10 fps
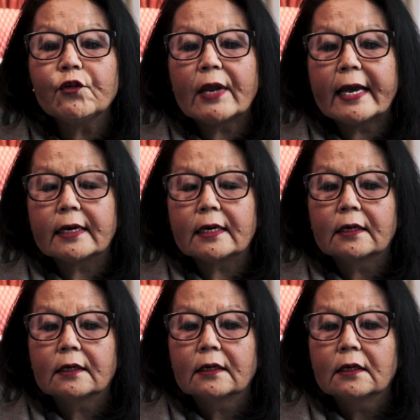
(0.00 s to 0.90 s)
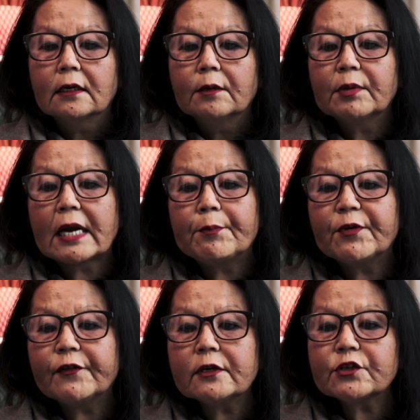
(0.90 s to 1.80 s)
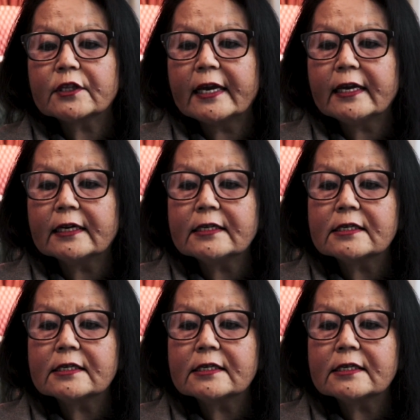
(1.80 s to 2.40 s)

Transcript: like. But I prefer to think